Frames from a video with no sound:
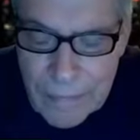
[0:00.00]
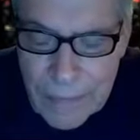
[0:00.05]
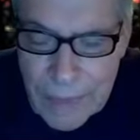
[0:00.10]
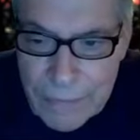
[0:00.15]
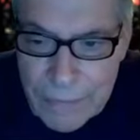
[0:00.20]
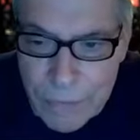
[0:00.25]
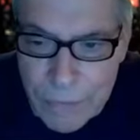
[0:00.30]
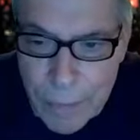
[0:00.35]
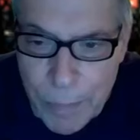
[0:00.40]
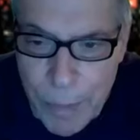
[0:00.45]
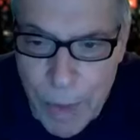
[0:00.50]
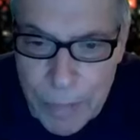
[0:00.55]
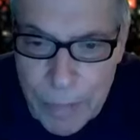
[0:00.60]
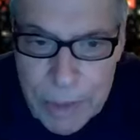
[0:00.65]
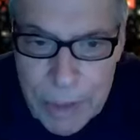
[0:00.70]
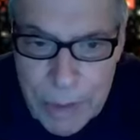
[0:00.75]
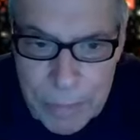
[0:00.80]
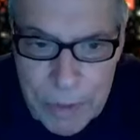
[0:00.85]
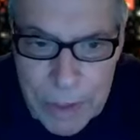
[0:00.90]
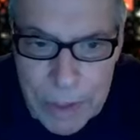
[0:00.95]
If the
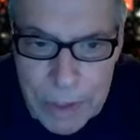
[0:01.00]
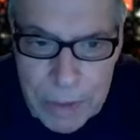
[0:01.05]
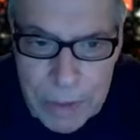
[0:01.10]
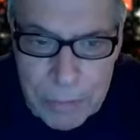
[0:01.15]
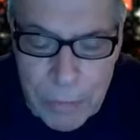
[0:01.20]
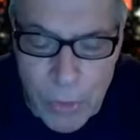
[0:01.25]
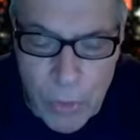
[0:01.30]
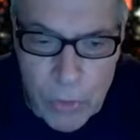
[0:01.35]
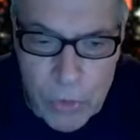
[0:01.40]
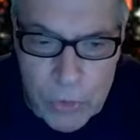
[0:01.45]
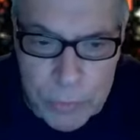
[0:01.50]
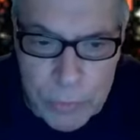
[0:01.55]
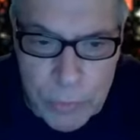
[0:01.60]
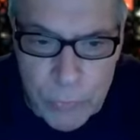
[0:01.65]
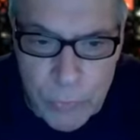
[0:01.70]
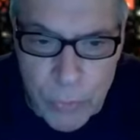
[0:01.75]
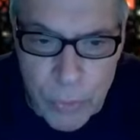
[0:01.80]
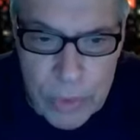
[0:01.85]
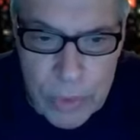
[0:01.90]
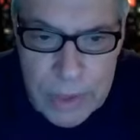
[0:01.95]
public opinion polls
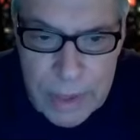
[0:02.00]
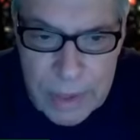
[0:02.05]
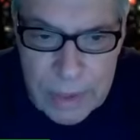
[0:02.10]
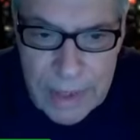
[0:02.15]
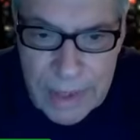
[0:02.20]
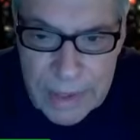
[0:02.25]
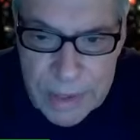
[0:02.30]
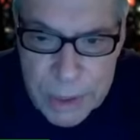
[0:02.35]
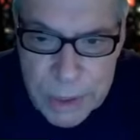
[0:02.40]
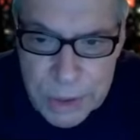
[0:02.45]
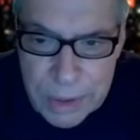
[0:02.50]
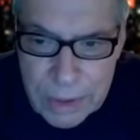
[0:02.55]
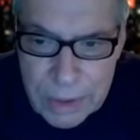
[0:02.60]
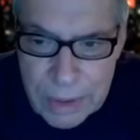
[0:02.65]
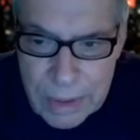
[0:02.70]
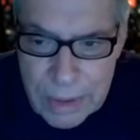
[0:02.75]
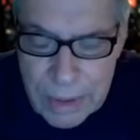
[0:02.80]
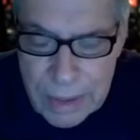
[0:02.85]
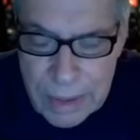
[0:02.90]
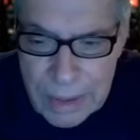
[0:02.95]
before the election
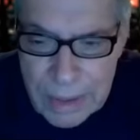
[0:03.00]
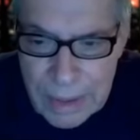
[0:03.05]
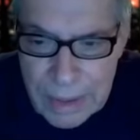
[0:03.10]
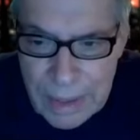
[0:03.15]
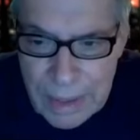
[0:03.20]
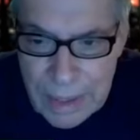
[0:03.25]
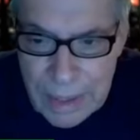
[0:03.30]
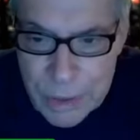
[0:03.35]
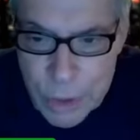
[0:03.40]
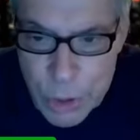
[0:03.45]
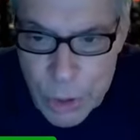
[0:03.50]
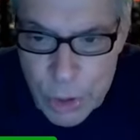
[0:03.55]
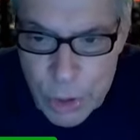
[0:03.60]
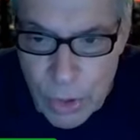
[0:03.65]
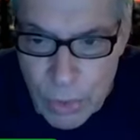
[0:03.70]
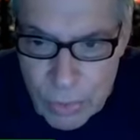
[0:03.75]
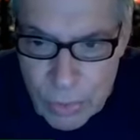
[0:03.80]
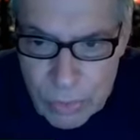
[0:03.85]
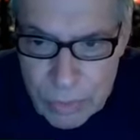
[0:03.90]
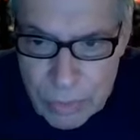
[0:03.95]
had
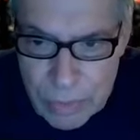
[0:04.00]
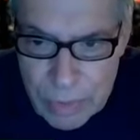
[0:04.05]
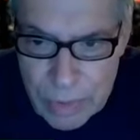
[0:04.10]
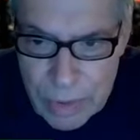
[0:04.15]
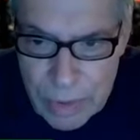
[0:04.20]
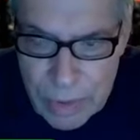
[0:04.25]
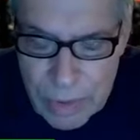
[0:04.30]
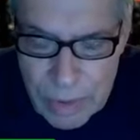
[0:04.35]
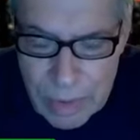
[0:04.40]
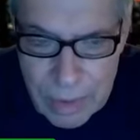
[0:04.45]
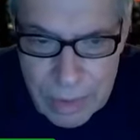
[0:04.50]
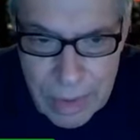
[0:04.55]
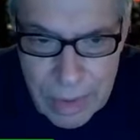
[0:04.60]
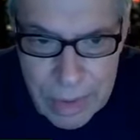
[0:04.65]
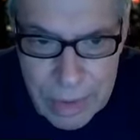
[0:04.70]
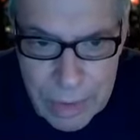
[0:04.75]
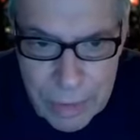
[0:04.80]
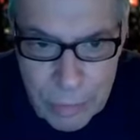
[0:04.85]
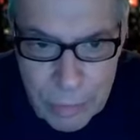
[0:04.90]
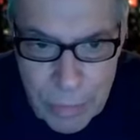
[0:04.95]
shown
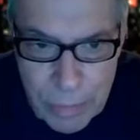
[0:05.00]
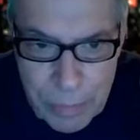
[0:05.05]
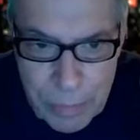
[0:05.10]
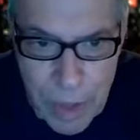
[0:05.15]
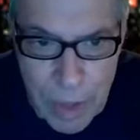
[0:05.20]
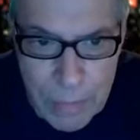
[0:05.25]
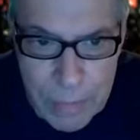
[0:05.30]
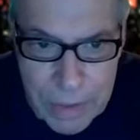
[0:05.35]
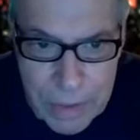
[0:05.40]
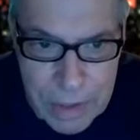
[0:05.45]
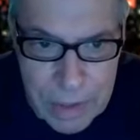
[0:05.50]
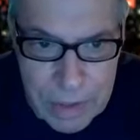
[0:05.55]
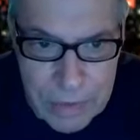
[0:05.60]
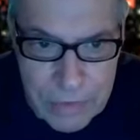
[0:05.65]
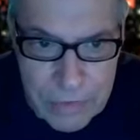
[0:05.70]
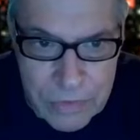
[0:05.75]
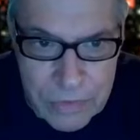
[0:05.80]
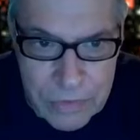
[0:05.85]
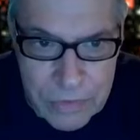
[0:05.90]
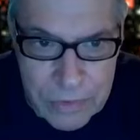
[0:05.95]
the
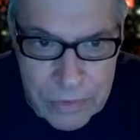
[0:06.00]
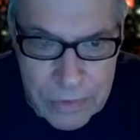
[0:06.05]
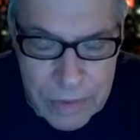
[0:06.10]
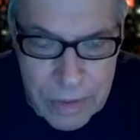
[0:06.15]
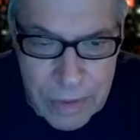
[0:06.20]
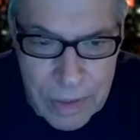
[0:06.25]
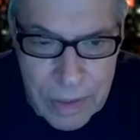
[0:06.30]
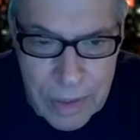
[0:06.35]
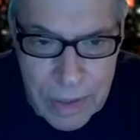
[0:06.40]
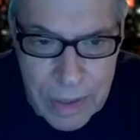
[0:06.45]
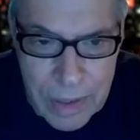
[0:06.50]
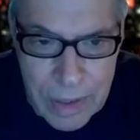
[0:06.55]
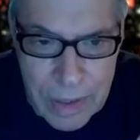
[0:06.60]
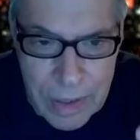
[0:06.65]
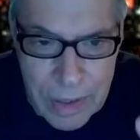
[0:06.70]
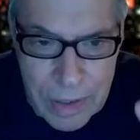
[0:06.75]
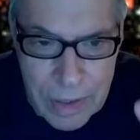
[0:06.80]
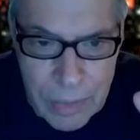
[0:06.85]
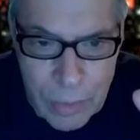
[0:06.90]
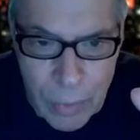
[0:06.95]
Republicans
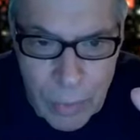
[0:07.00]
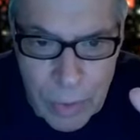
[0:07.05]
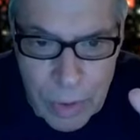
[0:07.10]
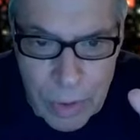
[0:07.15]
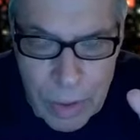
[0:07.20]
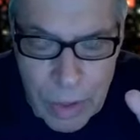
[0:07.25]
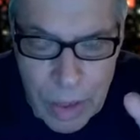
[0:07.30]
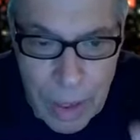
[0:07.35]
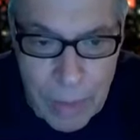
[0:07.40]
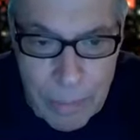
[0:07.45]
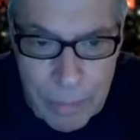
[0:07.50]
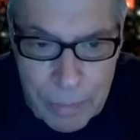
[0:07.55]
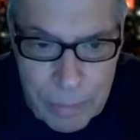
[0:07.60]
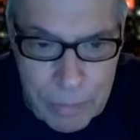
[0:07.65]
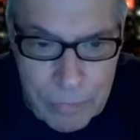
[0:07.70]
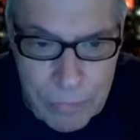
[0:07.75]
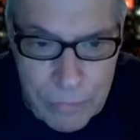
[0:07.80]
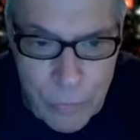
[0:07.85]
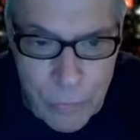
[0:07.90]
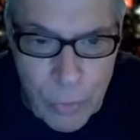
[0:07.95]
were up
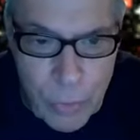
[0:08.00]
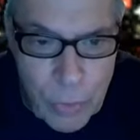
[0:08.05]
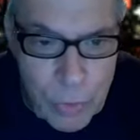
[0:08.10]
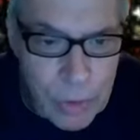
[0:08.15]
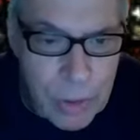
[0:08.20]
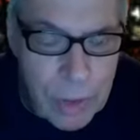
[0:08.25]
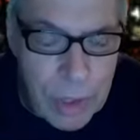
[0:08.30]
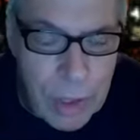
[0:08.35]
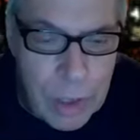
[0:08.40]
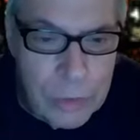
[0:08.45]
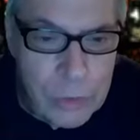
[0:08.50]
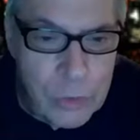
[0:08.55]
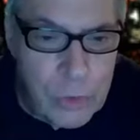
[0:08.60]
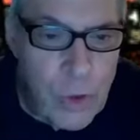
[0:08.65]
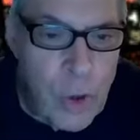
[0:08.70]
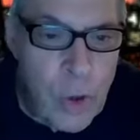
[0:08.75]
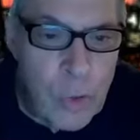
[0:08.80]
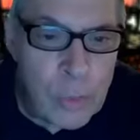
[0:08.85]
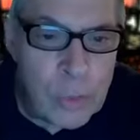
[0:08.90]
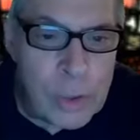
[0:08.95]
for a
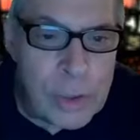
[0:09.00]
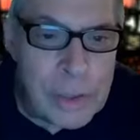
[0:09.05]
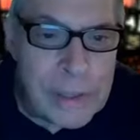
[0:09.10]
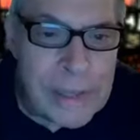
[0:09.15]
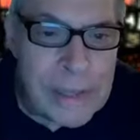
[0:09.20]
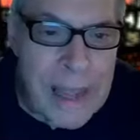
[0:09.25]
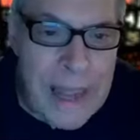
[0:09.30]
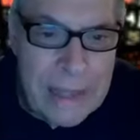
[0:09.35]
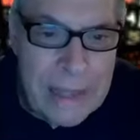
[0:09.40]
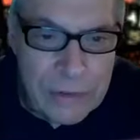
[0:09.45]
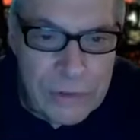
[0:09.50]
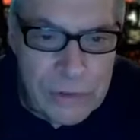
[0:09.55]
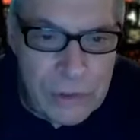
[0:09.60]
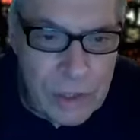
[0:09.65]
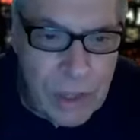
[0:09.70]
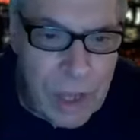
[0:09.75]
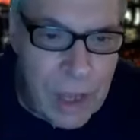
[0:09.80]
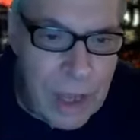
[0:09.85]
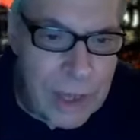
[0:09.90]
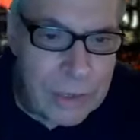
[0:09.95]
total
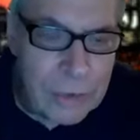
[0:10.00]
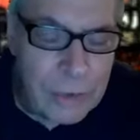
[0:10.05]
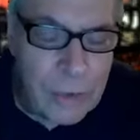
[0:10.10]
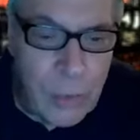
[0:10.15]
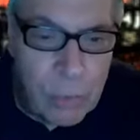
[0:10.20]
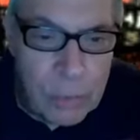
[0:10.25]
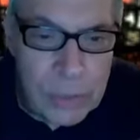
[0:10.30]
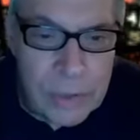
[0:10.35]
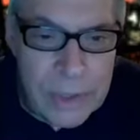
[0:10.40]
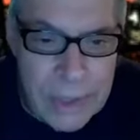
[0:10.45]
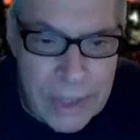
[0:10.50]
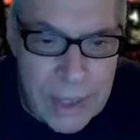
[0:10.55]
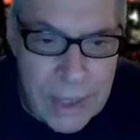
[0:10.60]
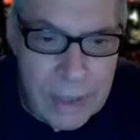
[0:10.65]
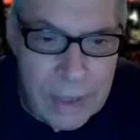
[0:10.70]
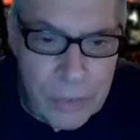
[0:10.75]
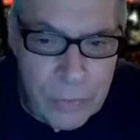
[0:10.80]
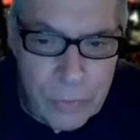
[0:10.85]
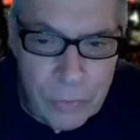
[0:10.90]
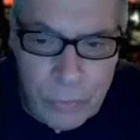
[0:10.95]
landslide, totally
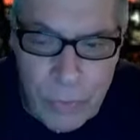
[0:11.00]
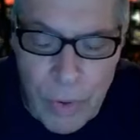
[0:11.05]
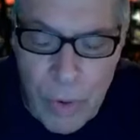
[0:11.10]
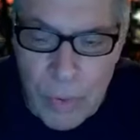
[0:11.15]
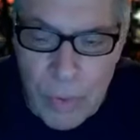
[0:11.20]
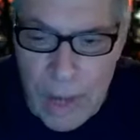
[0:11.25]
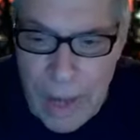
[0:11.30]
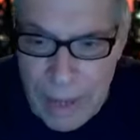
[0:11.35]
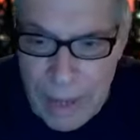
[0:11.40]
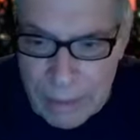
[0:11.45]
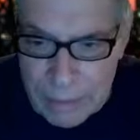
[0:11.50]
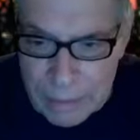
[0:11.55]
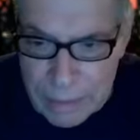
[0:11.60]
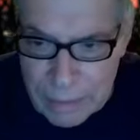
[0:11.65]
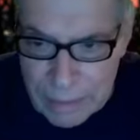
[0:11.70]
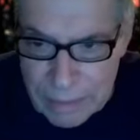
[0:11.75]
getting thrown out